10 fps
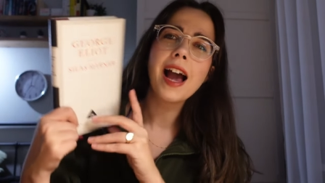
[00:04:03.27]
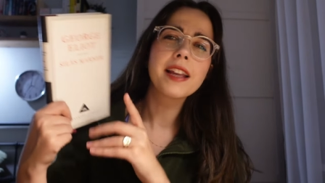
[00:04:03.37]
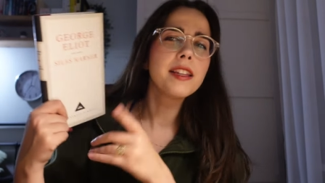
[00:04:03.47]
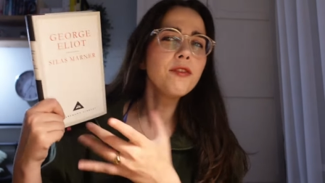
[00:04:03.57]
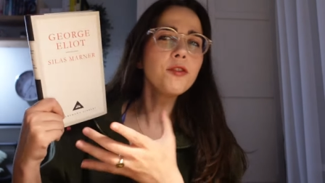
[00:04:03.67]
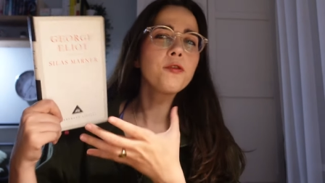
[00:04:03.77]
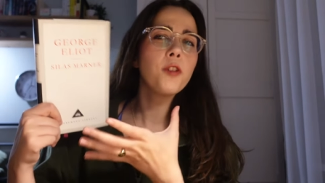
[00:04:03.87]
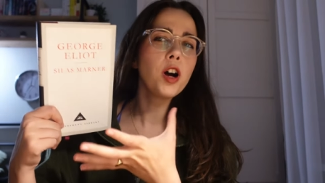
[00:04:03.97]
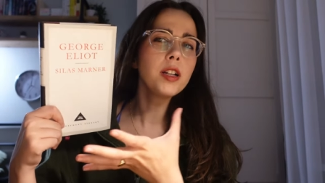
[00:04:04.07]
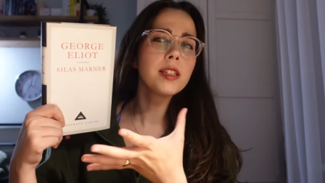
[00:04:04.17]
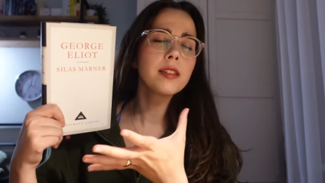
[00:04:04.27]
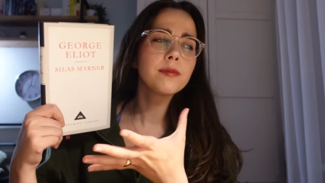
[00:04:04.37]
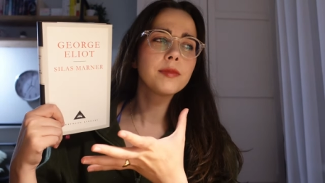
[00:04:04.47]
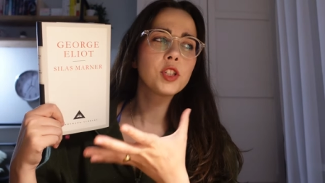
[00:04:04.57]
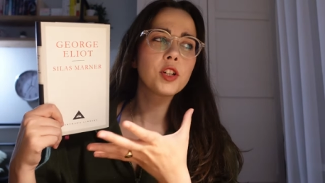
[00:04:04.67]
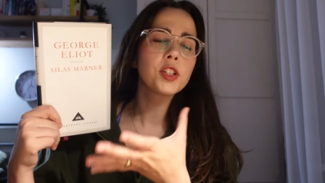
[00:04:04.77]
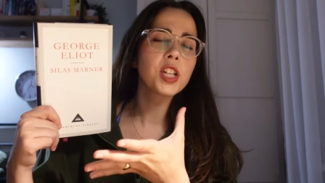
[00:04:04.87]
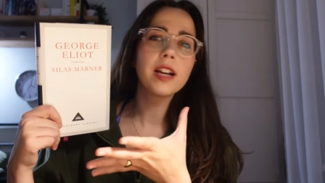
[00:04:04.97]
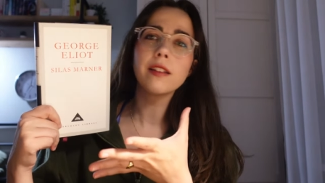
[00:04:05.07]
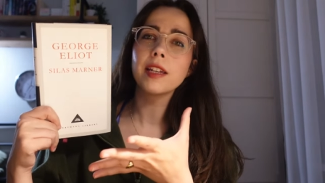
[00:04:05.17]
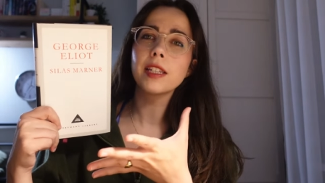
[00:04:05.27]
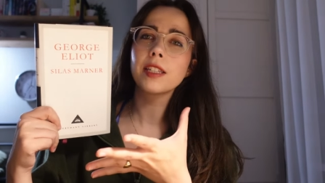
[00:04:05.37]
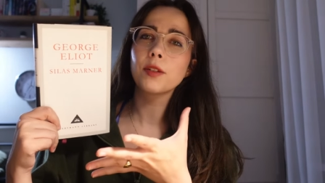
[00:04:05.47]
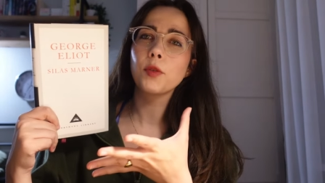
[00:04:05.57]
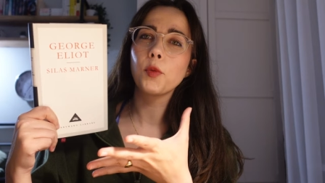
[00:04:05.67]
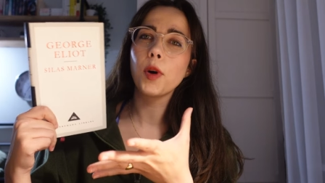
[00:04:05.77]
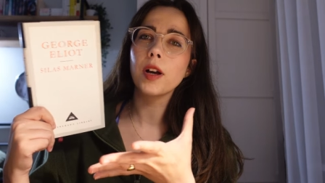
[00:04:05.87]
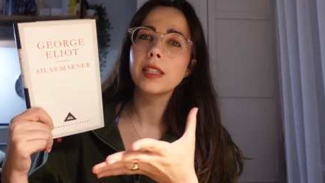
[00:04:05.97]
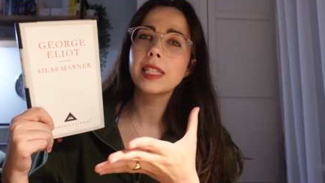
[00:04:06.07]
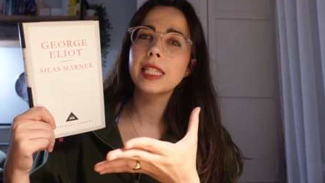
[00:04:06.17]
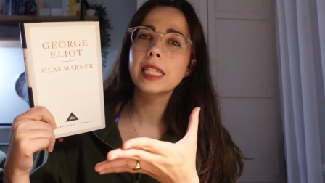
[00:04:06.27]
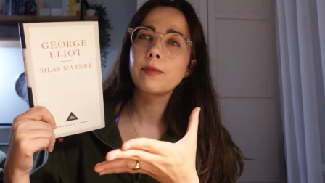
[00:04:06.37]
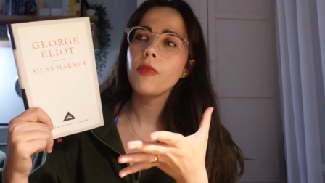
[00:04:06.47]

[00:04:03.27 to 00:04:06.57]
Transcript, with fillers: I never thought George Eliot was